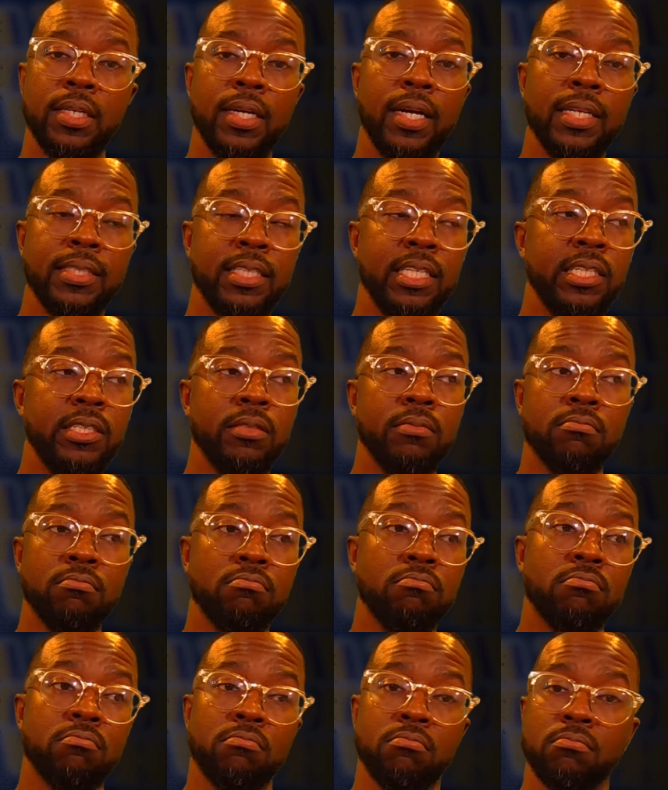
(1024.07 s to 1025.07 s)
the
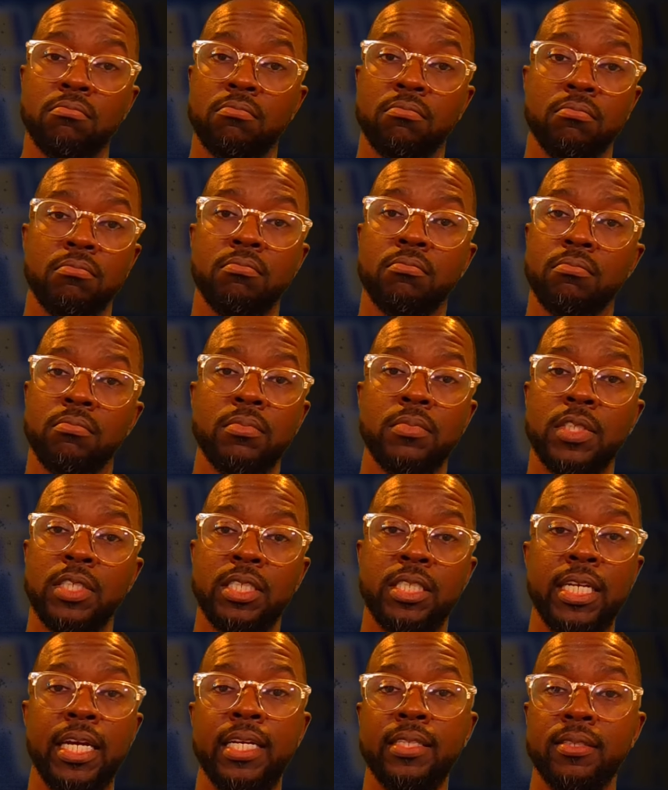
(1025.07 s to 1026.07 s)

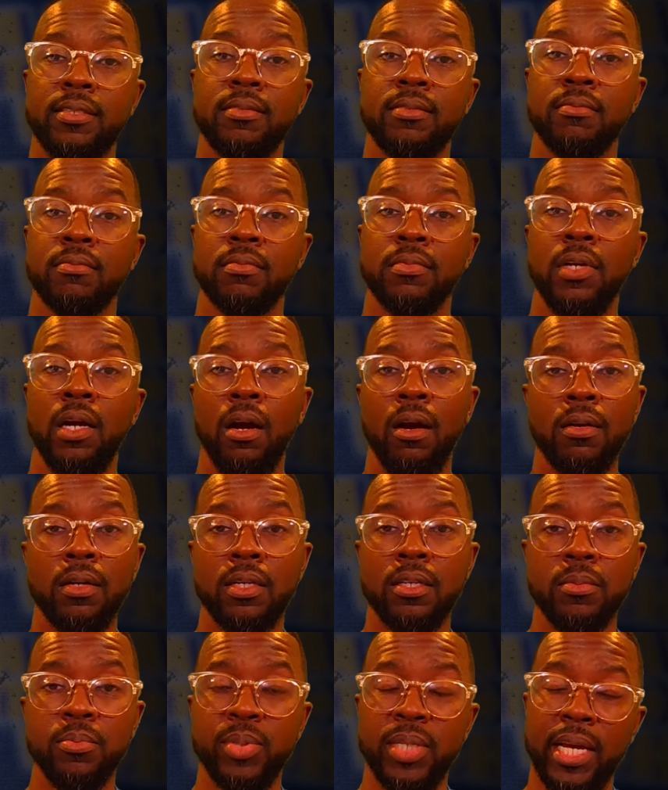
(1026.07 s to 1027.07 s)
Jets are
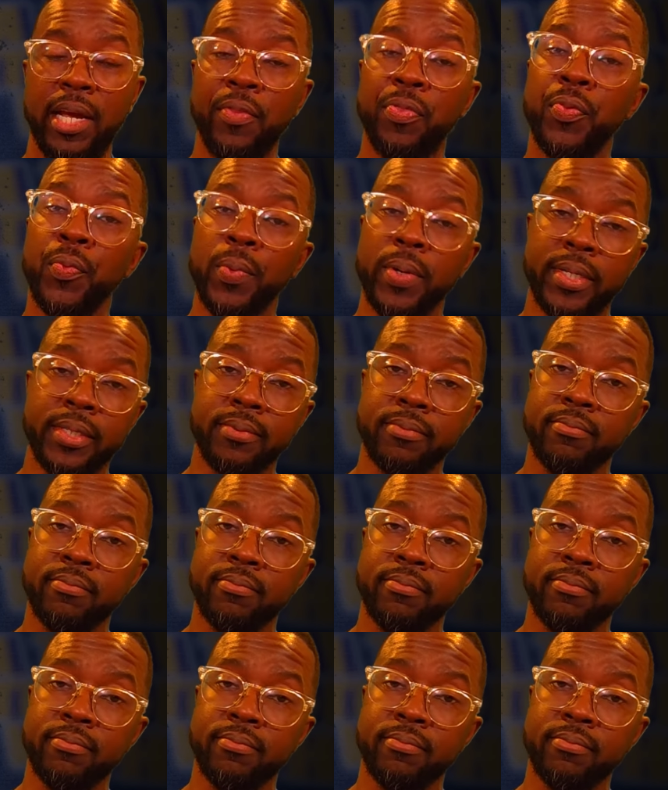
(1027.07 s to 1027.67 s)
going to be at 3.